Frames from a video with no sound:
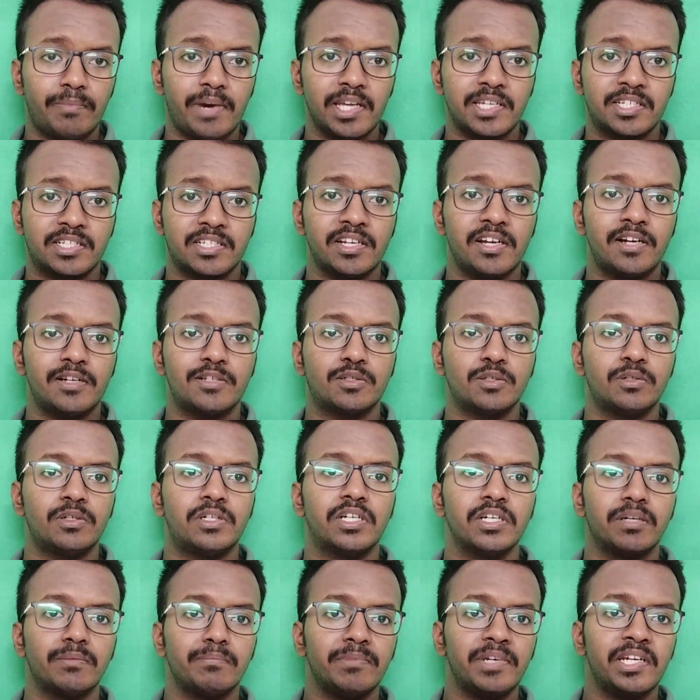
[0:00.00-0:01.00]
must and
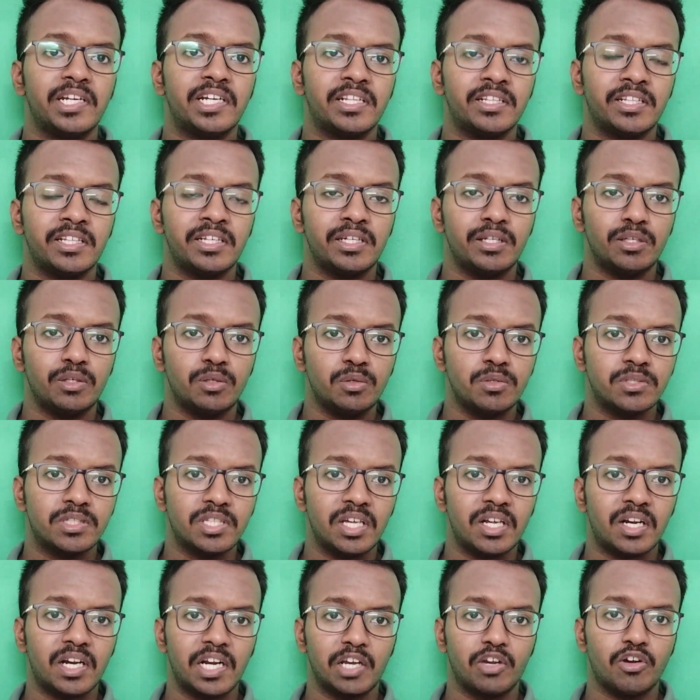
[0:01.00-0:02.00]
should meet the
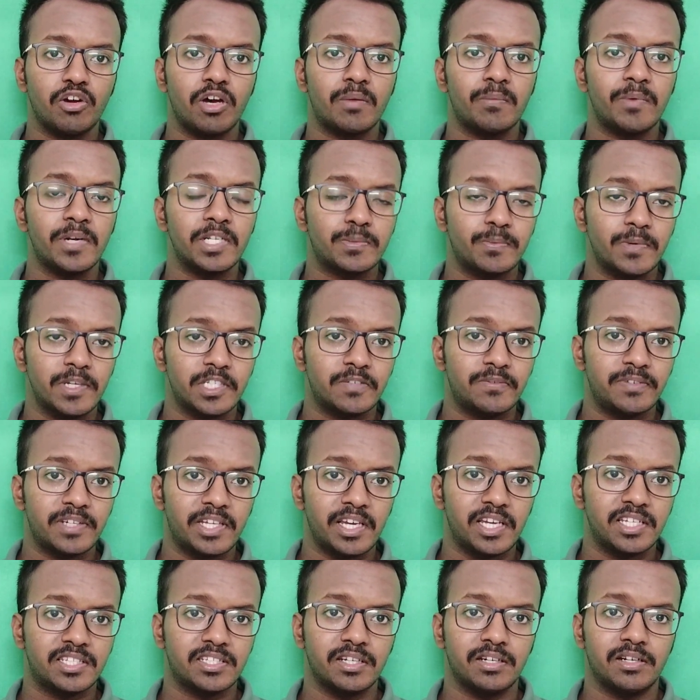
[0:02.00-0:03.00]
user requirement
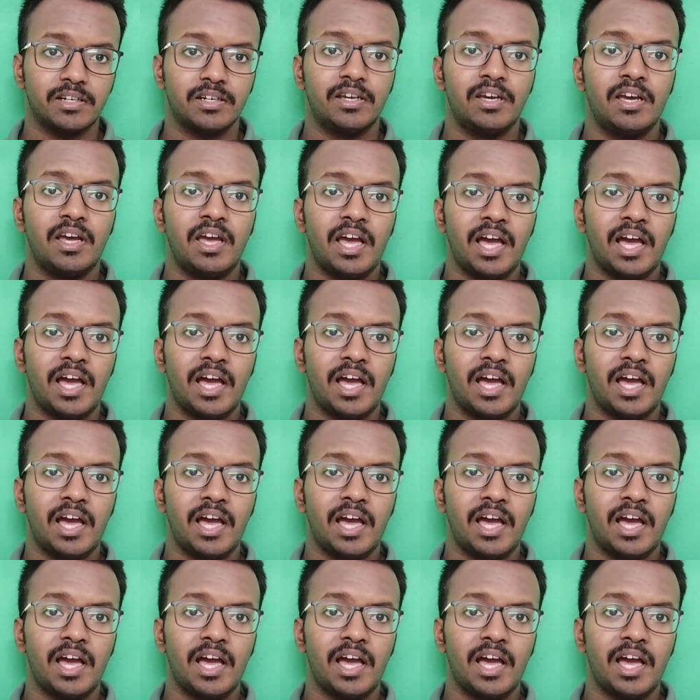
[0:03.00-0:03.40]
specification.